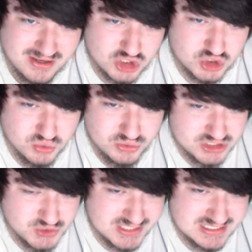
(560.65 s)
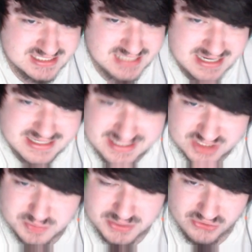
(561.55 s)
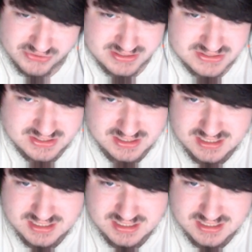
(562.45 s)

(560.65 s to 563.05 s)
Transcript: A truly transcendent experience.